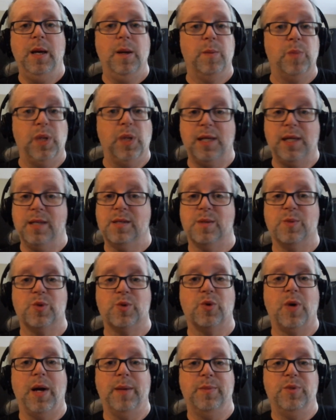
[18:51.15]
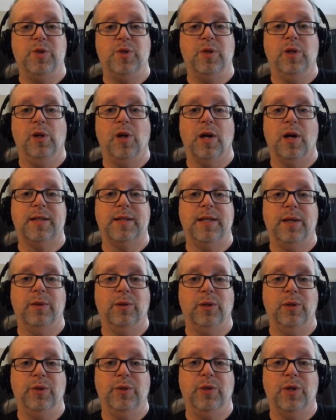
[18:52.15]
please subscribe to the
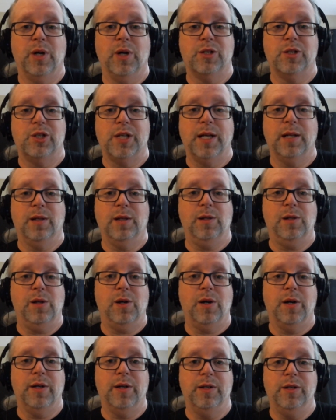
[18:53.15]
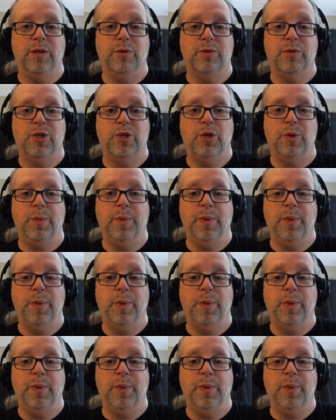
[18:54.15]
Lockdown Ludnot channel on YouTube.